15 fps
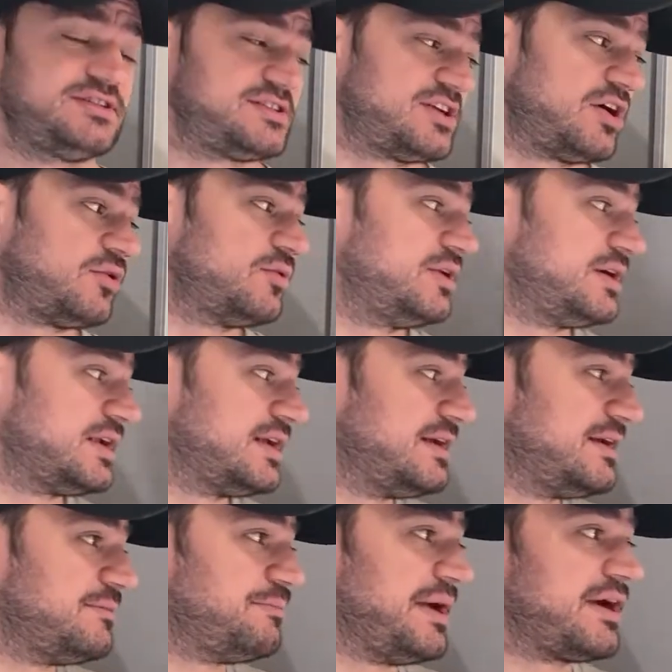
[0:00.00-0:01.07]
So
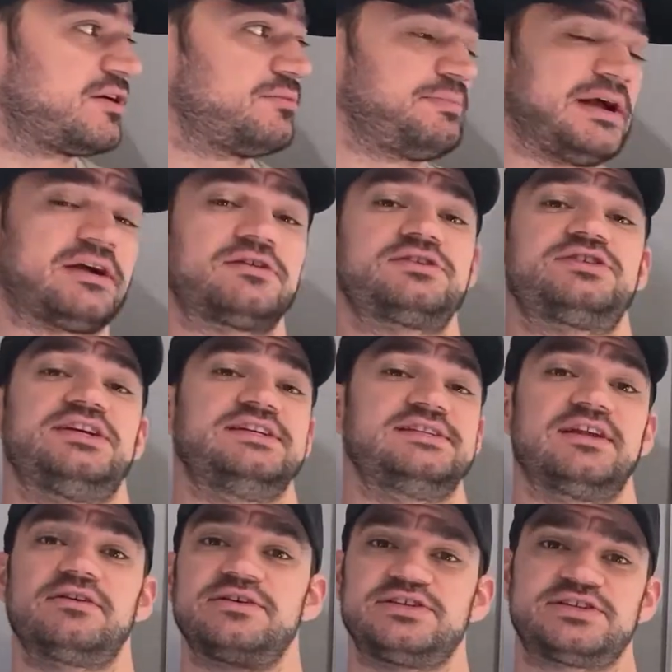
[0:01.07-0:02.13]
bear and bearish is
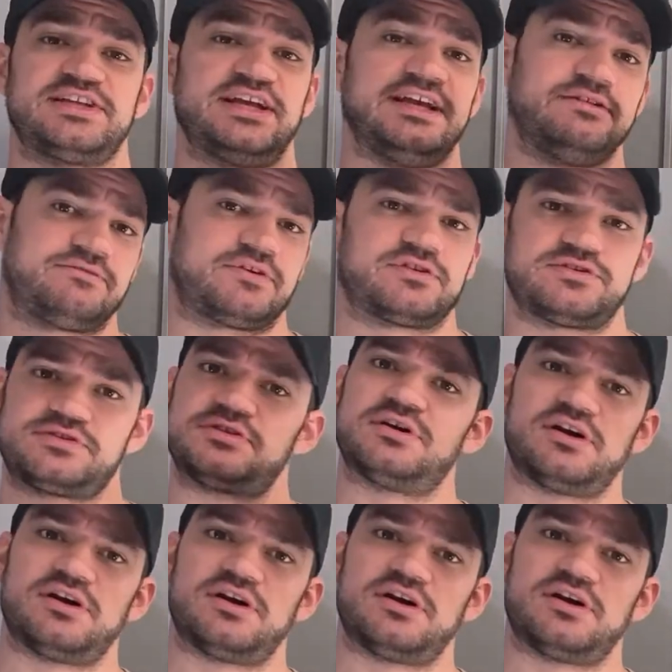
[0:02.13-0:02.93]
literally just the inverse